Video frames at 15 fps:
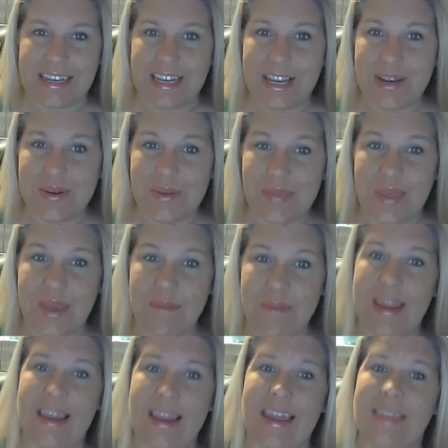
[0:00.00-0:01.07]
You know, they
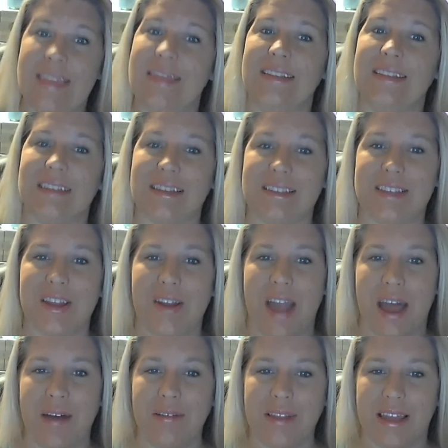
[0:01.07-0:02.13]
may need this as their
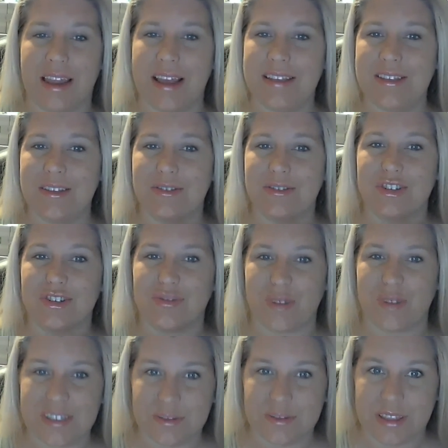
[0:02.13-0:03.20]
outlet, as their
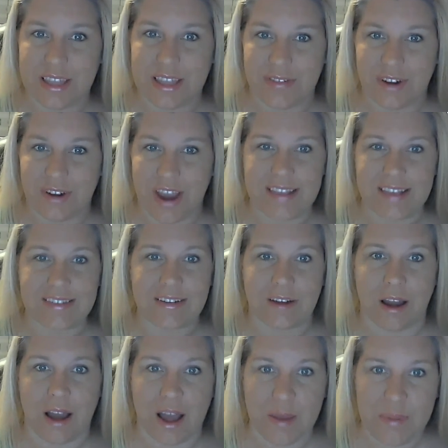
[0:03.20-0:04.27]
stress reliever, as their
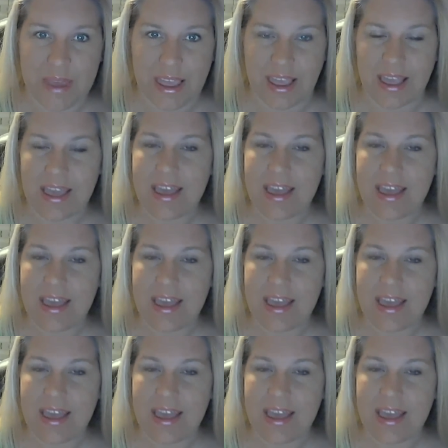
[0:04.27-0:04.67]
hobby.